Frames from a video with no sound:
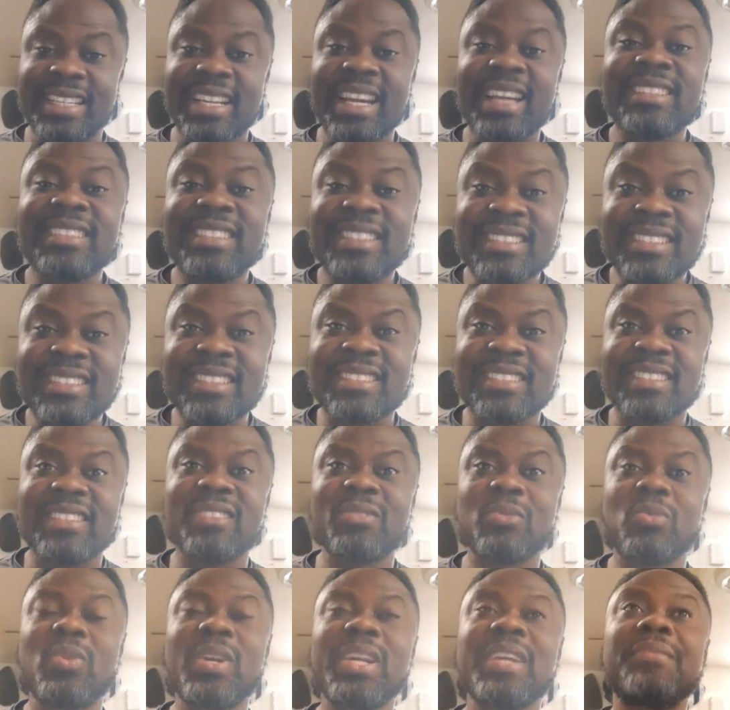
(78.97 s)
that this is the
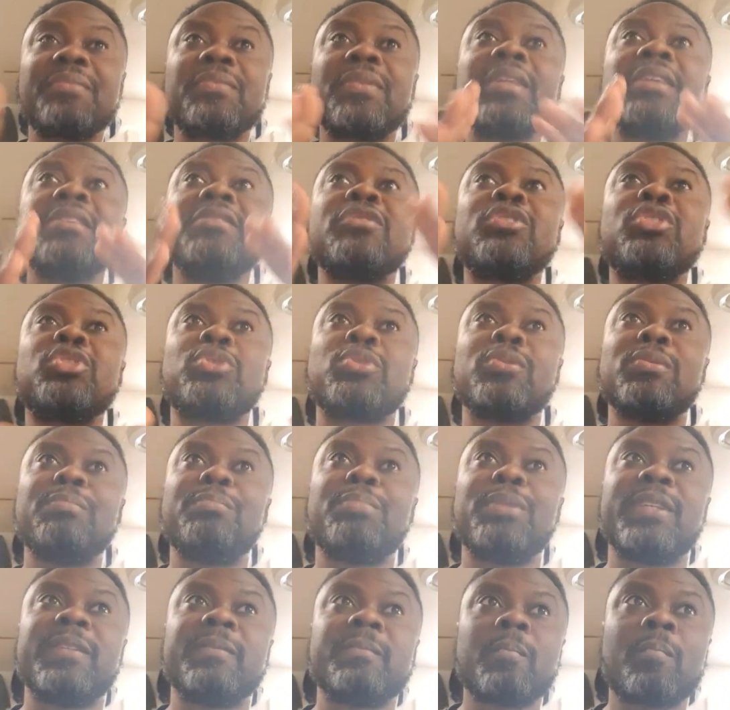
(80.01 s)
way things should
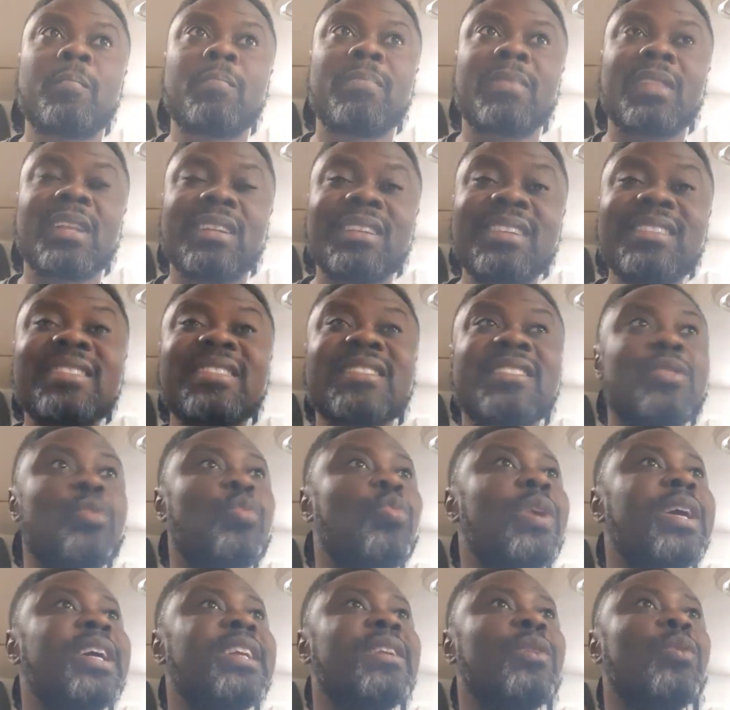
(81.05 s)
be, this is the
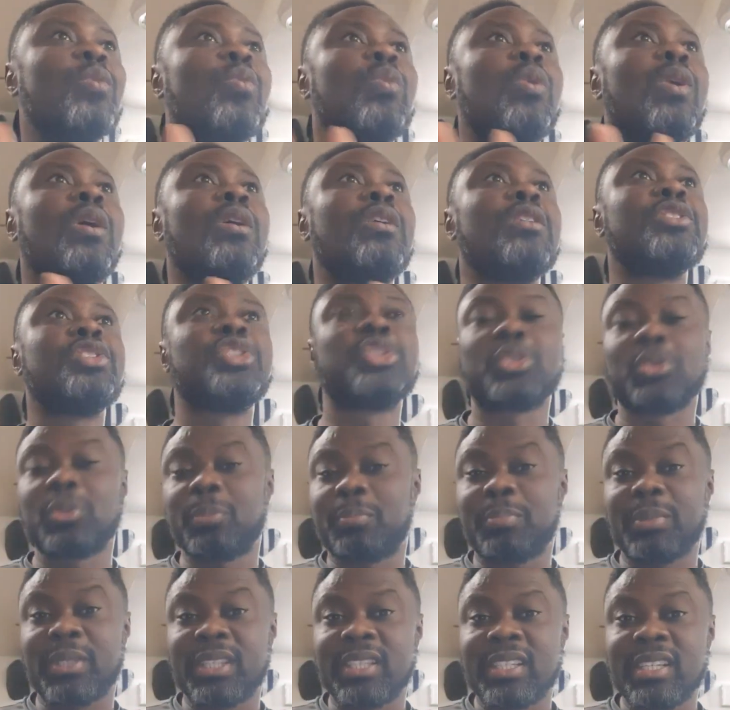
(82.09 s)
way the world should
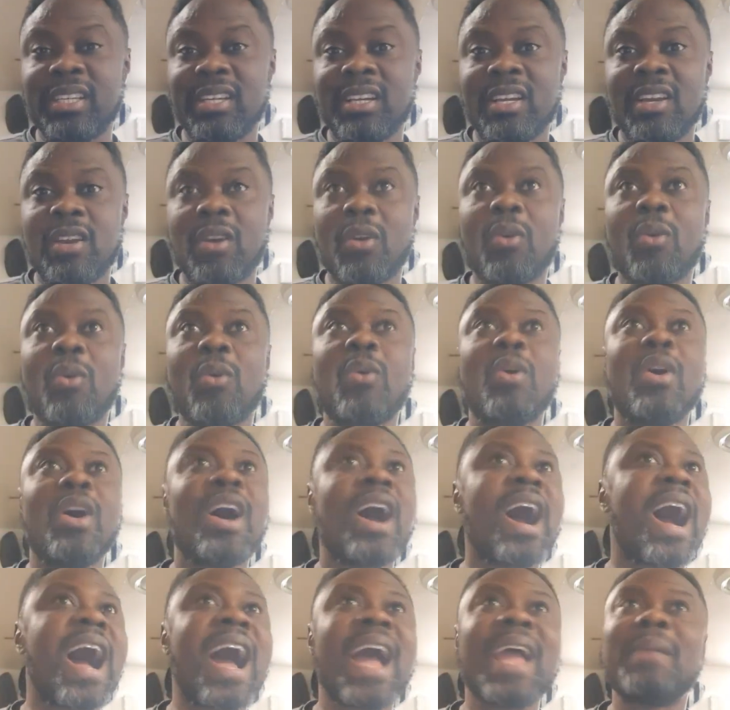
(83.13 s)
be oh,
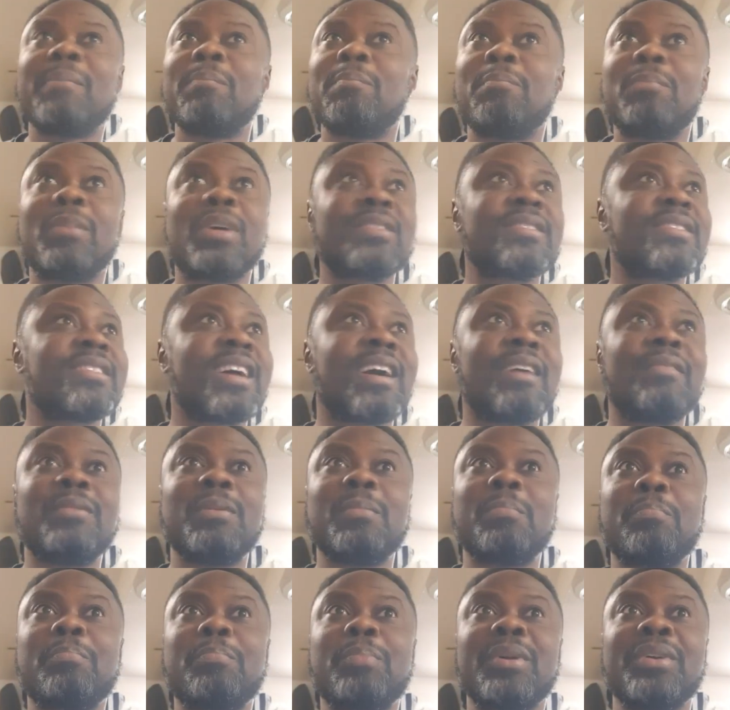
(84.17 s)
I must have
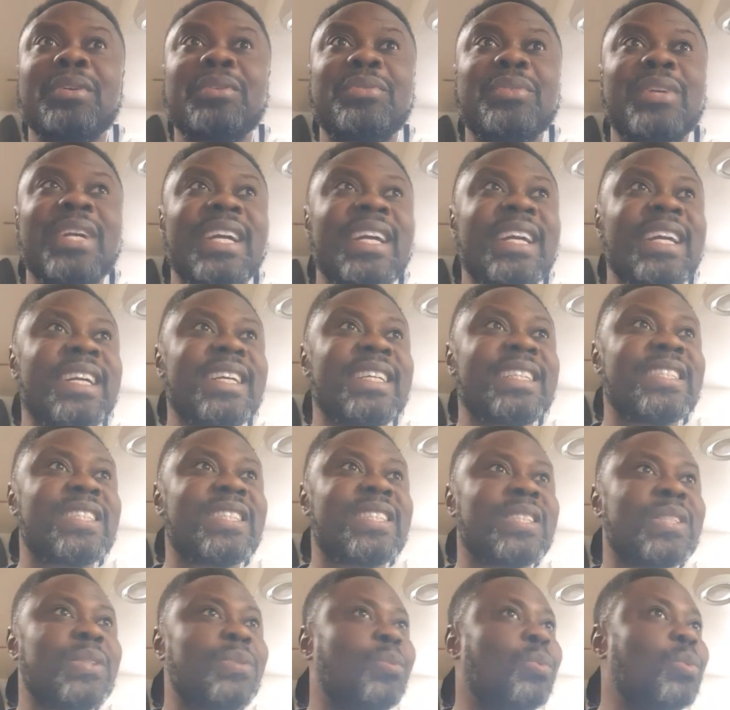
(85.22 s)

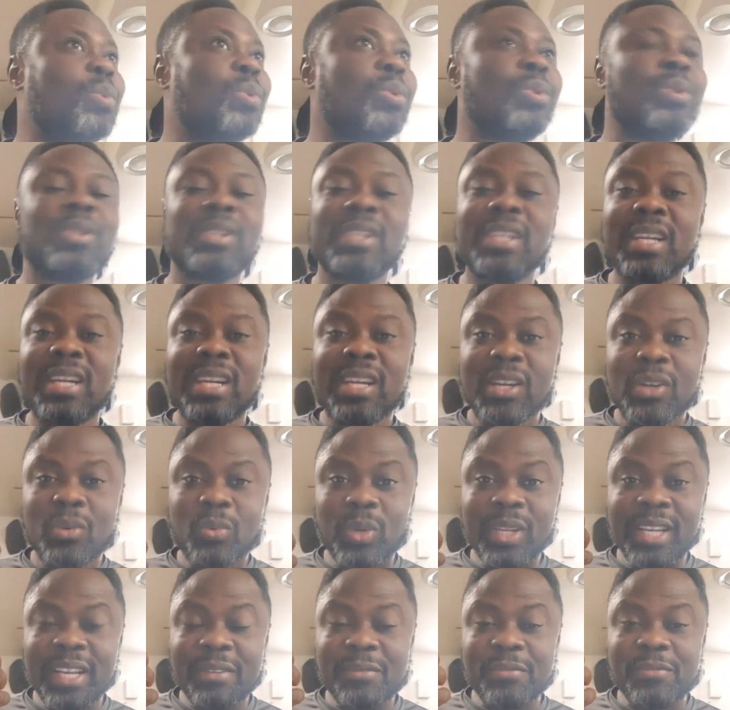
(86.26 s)
parents who
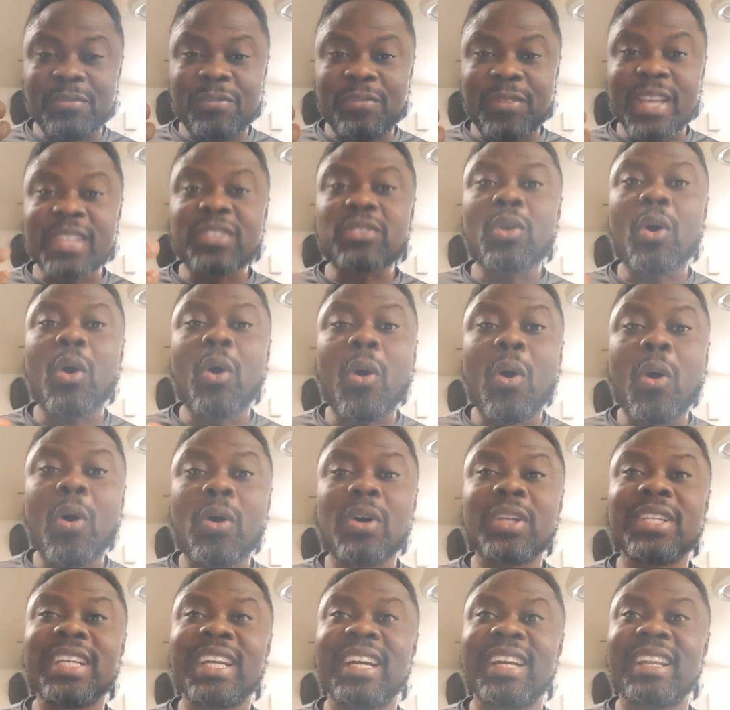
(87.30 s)
will invest
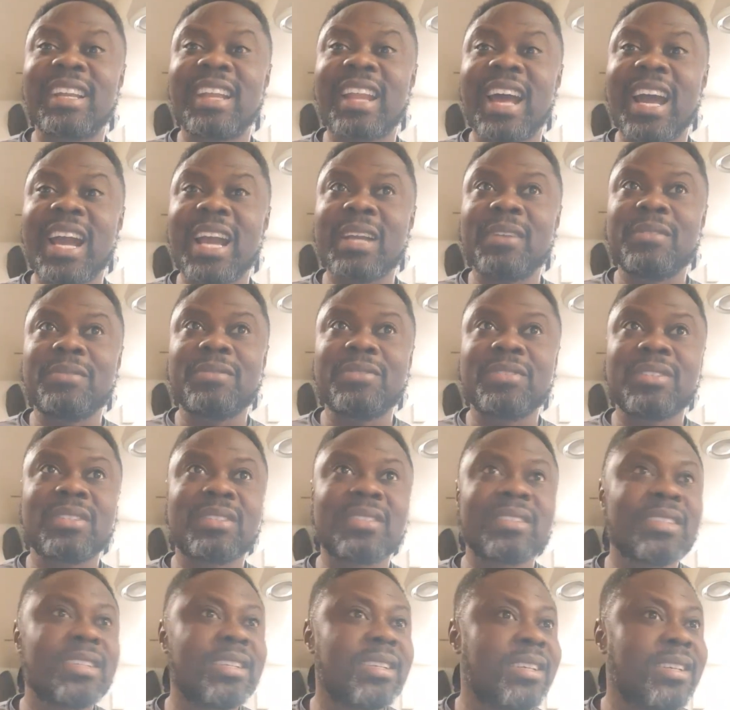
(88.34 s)
all their
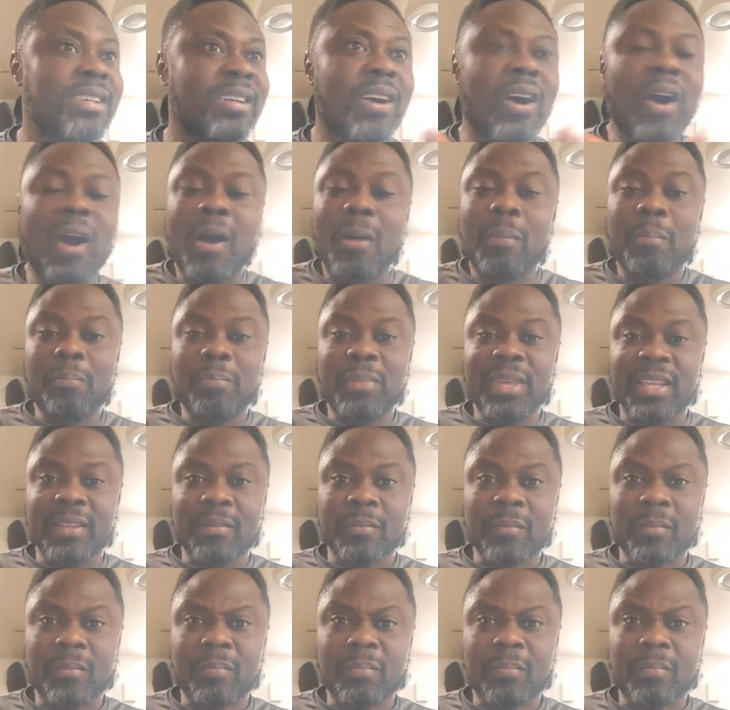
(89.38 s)
lives on me.